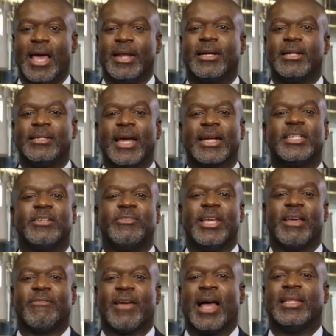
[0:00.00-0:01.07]
and collectively
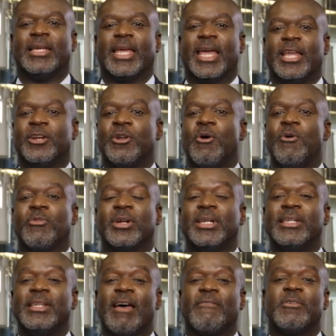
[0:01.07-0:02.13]
have allocated over
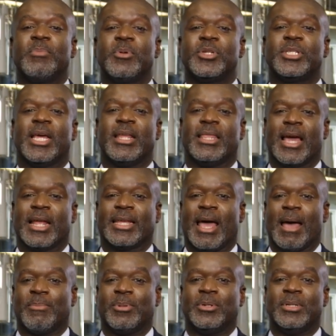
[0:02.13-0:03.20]
11% of that
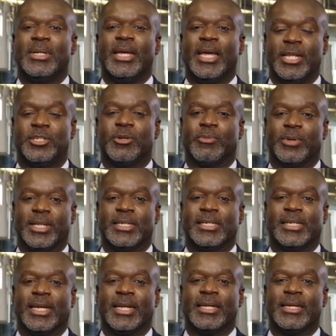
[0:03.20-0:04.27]
capital into real
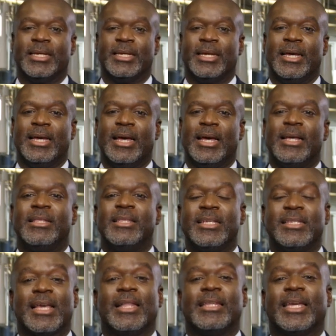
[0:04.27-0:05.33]
estate.
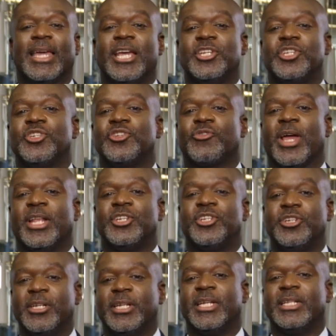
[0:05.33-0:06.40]
This allocation trend
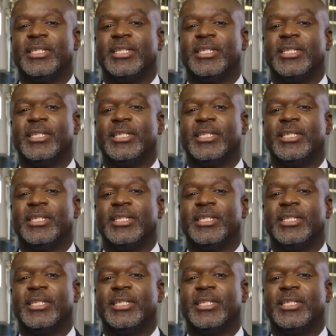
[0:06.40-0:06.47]
should